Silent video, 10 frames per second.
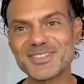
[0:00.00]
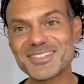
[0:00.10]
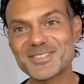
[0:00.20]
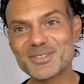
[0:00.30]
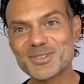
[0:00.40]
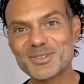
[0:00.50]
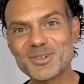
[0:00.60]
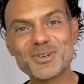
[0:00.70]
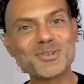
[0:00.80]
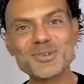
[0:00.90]
this
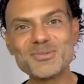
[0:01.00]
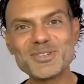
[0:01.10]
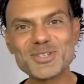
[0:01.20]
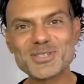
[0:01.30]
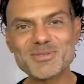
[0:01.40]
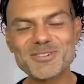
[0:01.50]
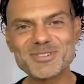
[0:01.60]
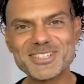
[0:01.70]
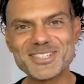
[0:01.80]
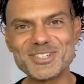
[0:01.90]
couldn't we just smell
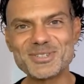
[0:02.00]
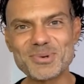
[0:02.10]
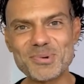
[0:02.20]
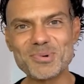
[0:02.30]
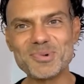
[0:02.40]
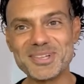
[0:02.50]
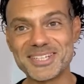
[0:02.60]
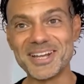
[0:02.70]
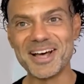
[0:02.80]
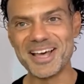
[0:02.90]
vintages all the
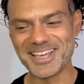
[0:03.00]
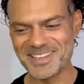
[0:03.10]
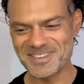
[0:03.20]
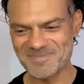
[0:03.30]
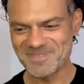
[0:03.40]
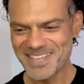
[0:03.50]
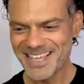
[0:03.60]
time?